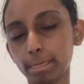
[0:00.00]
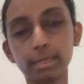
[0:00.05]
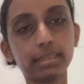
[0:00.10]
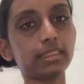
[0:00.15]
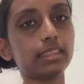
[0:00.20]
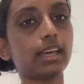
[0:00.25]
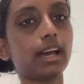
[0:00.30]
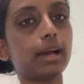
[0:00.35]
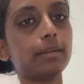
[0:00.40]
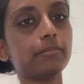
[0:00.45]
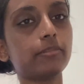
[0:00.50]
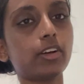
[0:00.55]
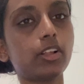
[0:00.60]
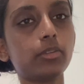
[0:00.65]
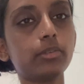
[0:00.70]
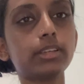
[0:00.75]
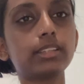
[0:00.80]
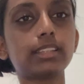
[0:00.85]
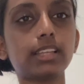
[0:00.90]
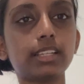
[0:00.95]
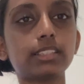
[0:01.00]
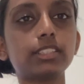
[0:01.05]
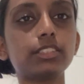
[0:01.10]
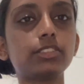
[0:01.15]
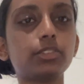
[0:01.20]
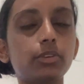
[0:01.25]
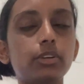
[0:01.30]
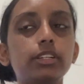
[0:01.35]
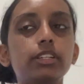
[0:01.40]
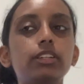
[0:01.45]
yeah, I'm following that
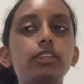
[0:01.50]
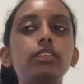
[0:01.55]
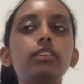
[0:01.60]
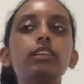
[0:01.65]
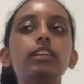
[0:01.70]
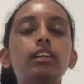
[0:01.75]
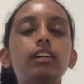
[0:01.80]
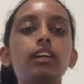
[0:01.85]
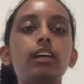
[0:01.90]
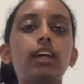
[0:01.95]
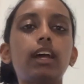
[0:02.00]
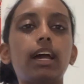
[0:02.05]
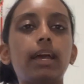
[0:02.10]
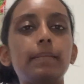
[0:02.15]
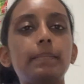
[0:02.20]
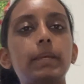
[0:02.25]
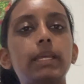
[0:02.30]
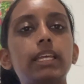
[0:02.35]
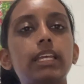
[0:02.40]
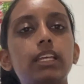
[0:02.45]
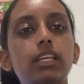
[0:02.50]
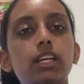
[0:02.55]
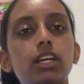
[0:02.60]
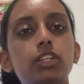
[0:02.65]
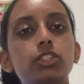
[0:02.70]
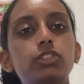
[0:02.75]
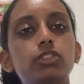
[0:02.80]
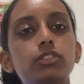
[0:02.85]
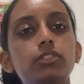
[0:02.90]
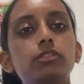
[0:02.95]
tutorial. I'm making a
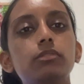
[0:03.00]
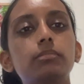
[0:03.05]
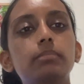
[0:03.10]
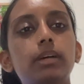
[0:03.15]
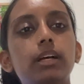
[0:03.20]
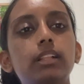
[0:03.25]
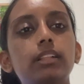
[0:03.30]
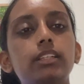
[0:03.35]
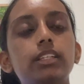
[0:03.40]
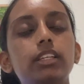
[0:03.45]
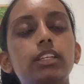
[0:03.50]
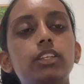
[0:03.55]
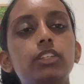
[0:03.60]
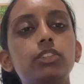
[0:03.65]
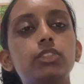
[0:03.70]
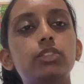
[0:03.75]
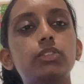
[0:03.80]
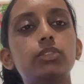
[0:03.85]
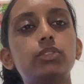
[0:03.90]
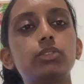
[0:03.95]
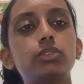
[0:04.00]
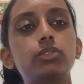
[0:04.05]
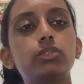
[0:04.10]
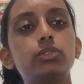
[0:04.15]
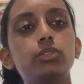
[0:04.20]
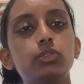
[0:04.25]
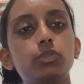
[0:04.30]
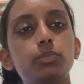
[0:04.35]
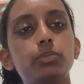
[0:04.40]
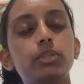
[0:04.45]
suit belly
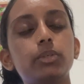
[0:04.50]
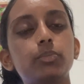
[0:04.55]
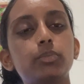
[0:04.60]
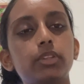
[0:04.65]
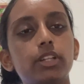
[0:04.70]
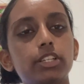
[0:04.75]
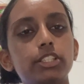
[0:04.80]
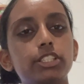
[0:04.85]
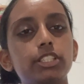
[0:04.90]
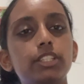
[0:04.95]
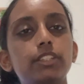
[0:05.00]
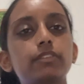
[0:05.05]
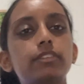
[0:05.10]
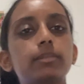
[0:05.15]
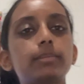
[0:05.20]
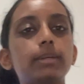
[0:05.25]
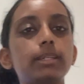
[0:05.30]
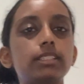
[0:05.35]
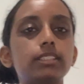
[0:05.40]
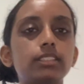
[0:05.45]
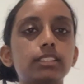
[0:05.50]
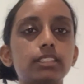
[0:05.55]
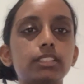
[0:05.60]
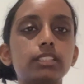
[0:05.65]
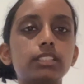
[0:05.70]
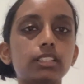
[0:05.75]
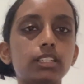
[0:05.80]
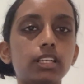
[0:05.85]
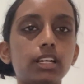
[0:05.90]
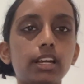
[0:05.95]
Snoopy plushie for my
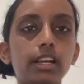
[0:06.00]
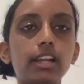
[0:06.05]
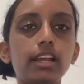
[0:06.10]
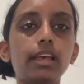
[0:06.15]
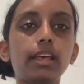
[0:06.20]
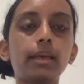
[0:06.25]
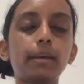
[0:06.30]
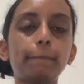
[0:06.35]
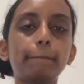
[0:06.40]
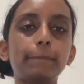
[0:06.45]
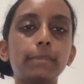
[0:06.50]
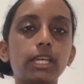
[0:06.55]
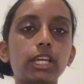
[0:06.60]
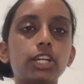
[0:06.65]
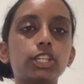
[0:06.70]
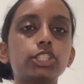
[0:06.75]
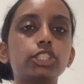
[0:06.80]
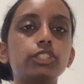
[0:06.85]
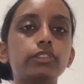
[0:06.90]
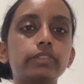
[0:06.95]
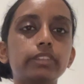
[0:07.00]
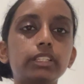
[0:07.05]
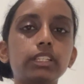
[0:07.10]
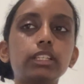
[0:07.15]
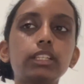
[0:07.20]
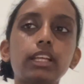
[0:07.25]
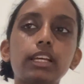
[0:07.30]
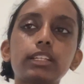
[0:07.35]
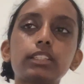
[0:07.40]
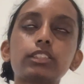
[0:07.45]
sister because she really
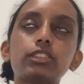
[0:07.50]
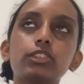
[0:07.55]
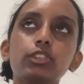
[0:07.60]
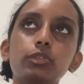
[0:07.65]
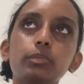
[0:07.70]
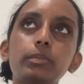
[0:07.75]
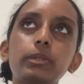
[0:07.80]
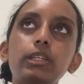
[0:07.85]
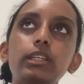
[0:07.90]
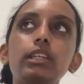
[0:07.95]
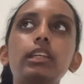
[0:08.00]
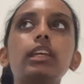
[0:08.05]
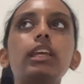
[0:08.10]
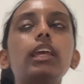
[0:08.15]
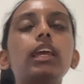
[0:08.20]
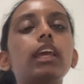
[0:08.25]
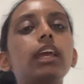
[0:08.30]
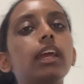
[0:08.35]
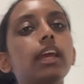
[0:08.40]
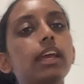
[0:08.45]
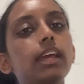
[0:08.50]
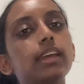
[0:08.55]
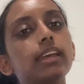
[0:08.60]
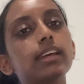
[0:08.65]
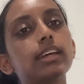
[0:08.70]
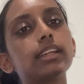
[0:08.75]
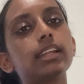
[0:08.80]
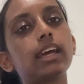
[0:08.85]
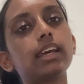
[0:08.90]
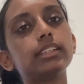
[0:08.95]
likes Snoopy,
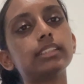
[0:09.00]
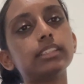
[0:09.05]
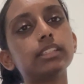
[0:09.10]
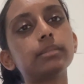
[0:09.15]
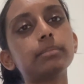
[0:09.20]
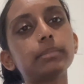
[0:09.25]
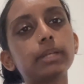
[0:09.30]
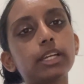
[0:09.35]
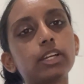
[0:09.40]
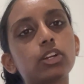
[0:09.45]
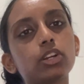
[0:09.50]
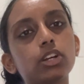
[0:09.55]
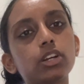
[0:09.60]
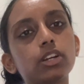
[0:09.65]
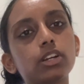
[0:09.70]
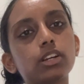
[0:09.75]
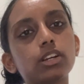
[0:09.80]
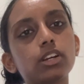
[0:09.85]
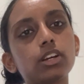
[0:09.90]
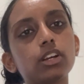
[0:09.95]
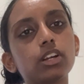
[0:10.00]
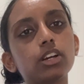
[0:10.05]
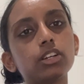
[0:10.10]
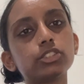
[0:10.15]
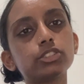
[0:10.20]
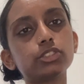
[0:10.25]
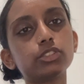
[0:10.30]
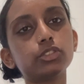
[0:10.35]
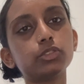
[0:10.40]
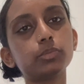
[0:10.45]
and I did make her a
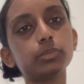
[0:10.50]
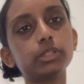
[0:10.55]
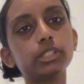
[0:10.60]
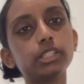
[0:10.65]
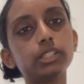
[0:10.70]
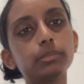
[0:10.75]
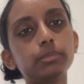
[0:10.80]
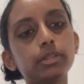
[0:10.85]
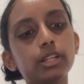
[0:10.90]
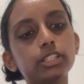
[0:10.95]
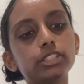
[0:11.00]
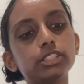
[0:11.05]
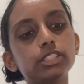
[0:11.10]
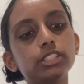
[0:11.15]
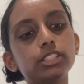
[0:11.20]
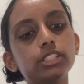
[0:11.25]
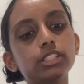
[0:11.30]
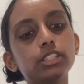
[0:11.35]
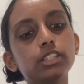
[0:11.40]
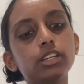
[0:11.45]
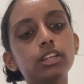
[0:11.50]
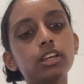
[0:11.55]
Snoopy plushie